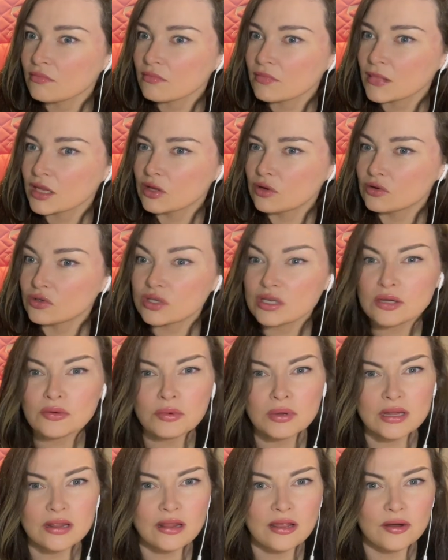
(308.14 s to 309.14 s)
Usually
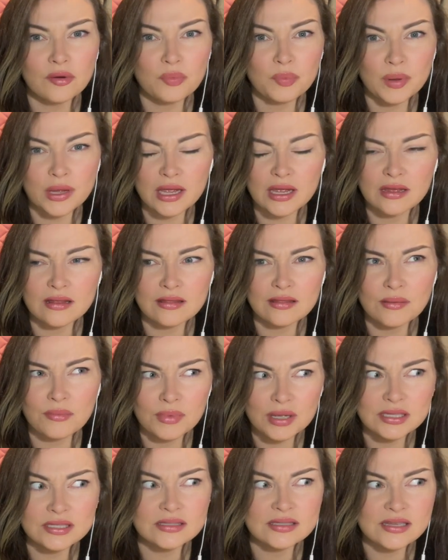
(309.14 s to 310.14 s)
when they're big, that
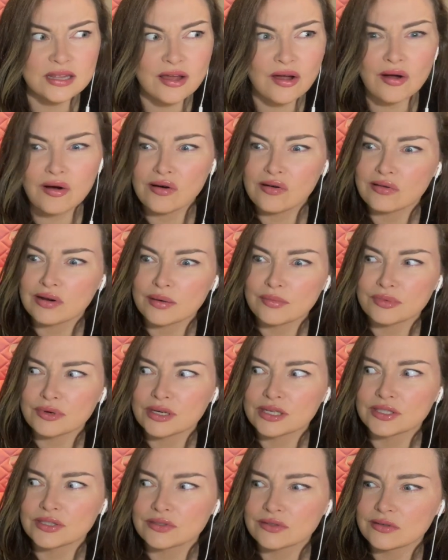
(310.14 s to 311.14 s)
means they're old, I'm
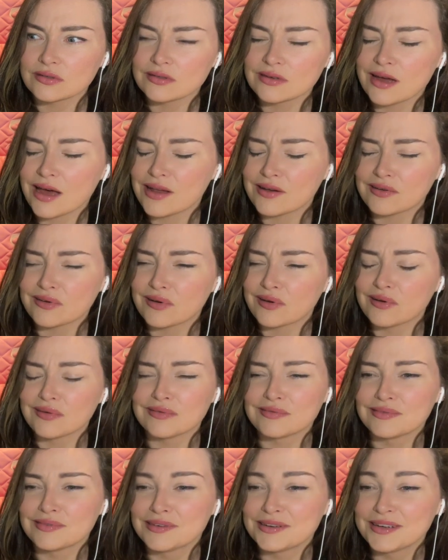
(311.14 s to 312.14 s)
pretty sure. I don't know.
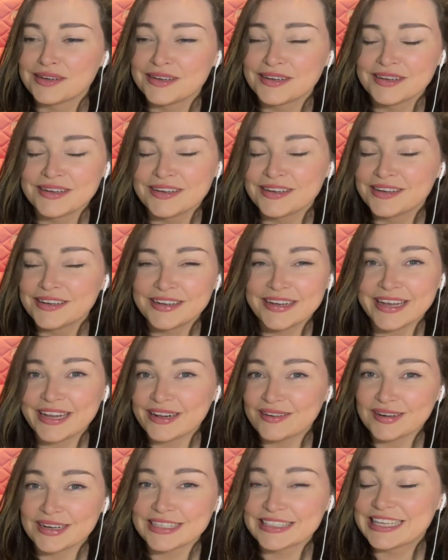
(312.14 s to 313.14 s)

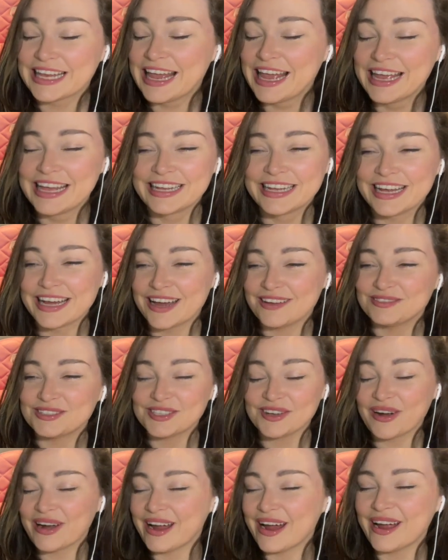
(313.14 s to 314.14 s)
Anyways, I'm
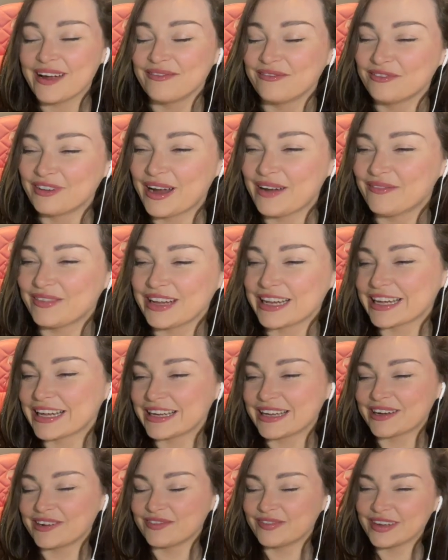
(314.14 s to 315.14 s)
sorry, I'm rambling a
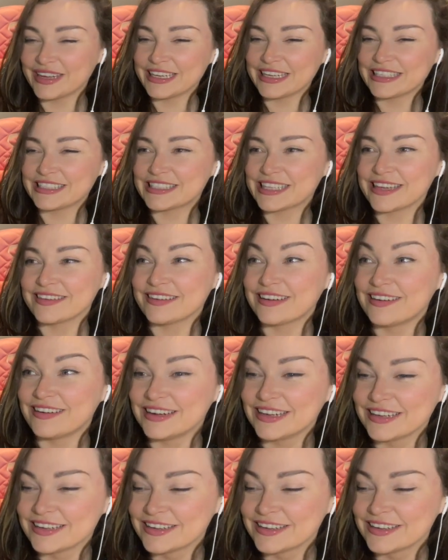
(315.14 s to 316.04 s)
little bit. Let's keep going.